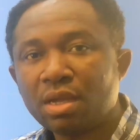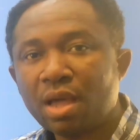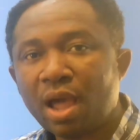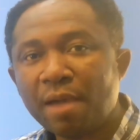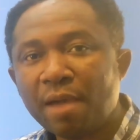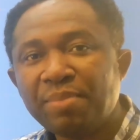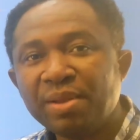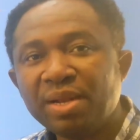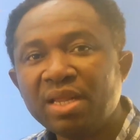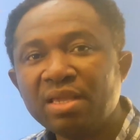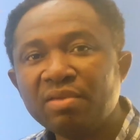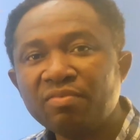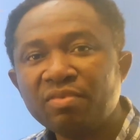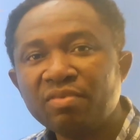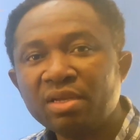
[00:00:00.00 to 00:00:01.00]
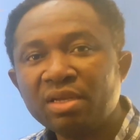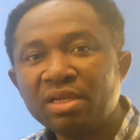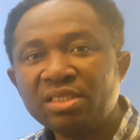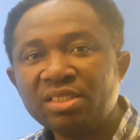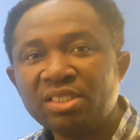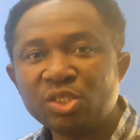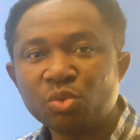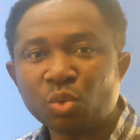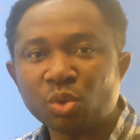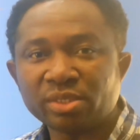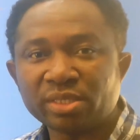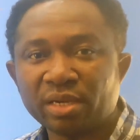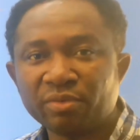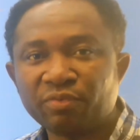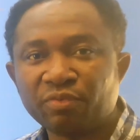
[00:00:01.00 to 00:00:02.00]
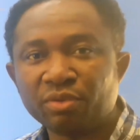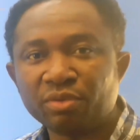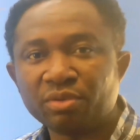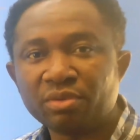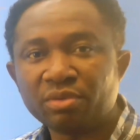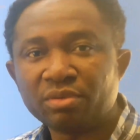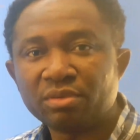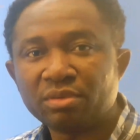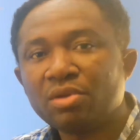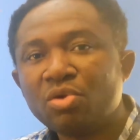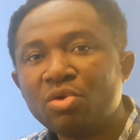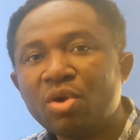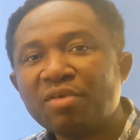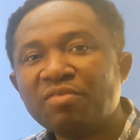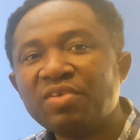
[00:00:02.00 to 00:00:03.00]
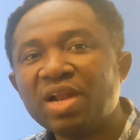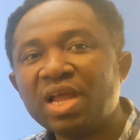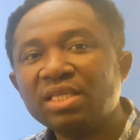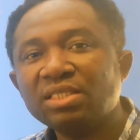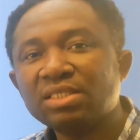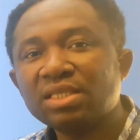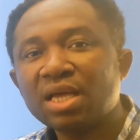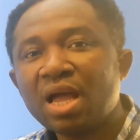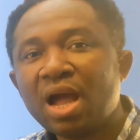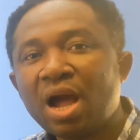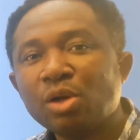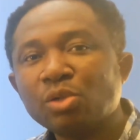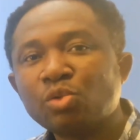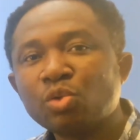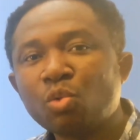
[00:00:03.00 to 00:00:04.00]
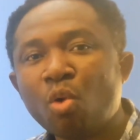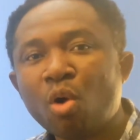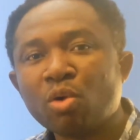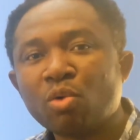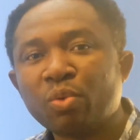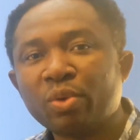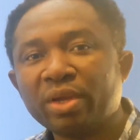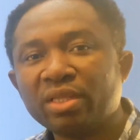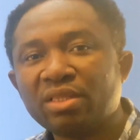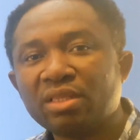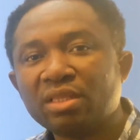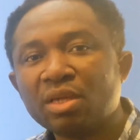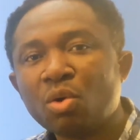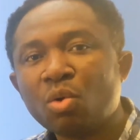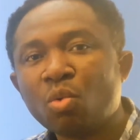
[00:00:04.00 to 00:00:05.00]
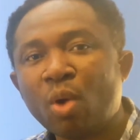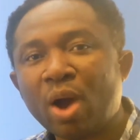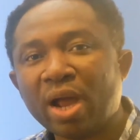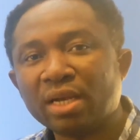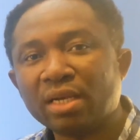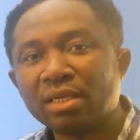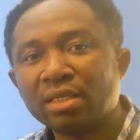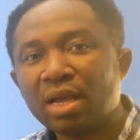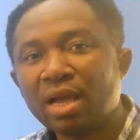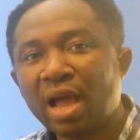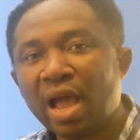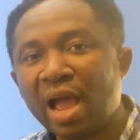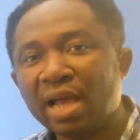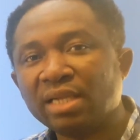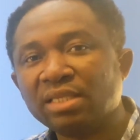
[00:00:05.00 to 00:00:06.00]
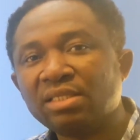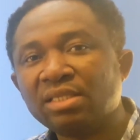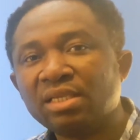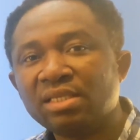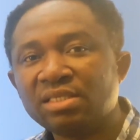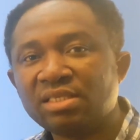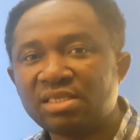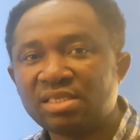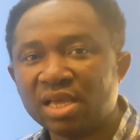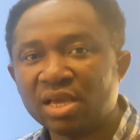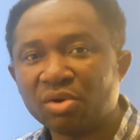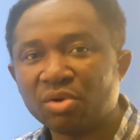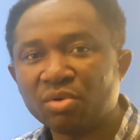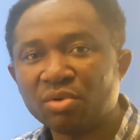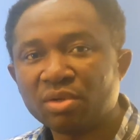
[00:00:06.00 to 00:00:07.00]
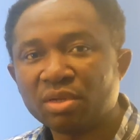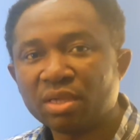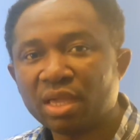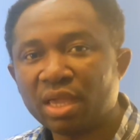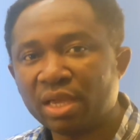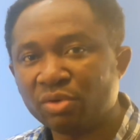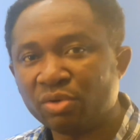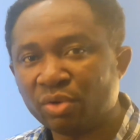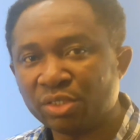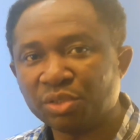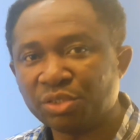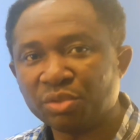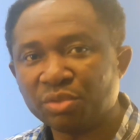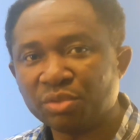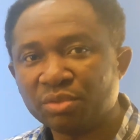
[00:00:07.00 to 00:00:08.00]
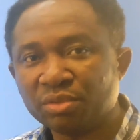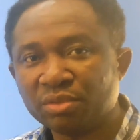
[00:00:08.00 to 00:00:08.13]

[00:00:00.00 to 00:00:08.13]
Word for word: I believe this was helpful. You have learnt how to work with 1 and 0 in ratio.